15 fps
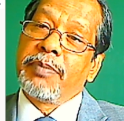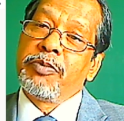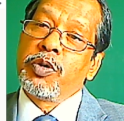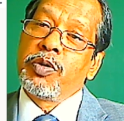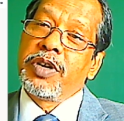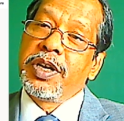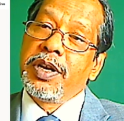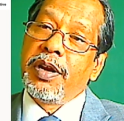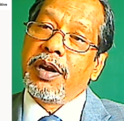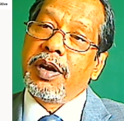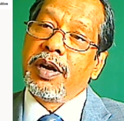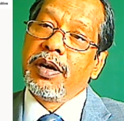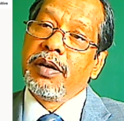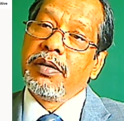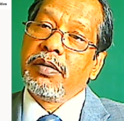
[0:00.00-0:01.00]
up to
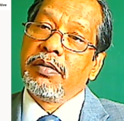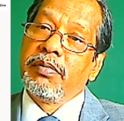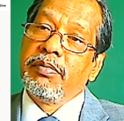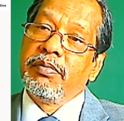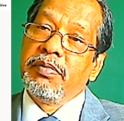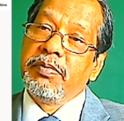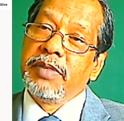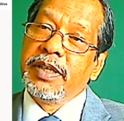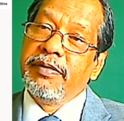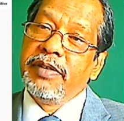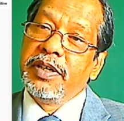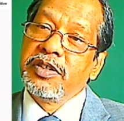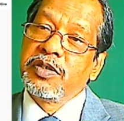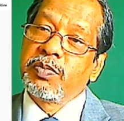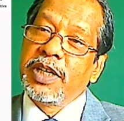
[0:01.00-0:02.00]
here, give
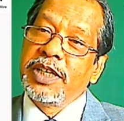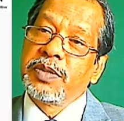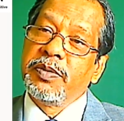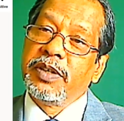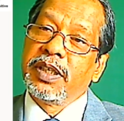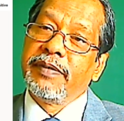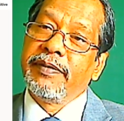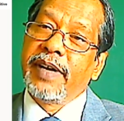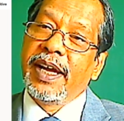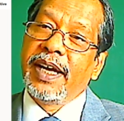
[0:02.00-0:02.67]
a displacement of